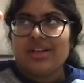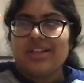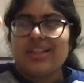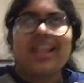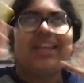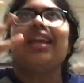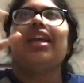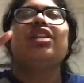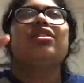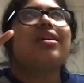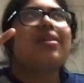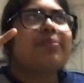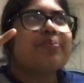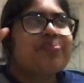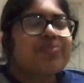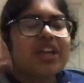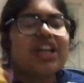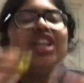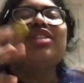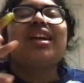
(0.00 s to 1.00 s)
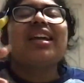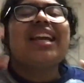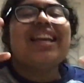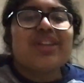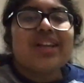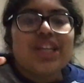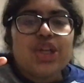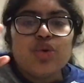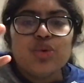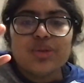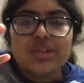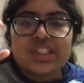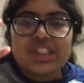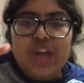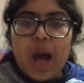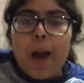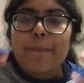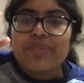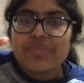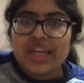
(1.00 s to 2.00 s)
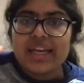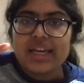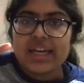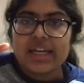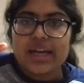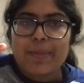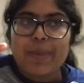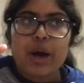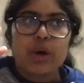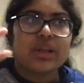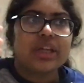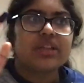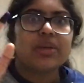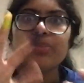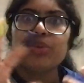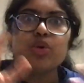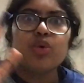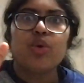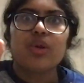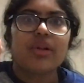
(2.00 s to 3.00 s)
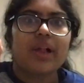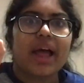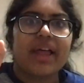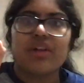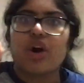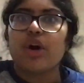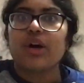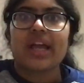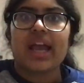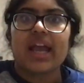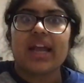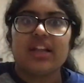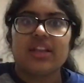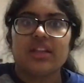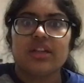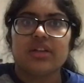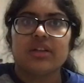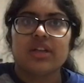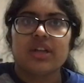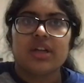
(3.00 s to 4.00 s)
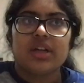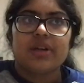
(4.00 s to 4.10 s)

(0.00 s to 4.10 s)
it's like you stop thinking about like the pool and the arcade and the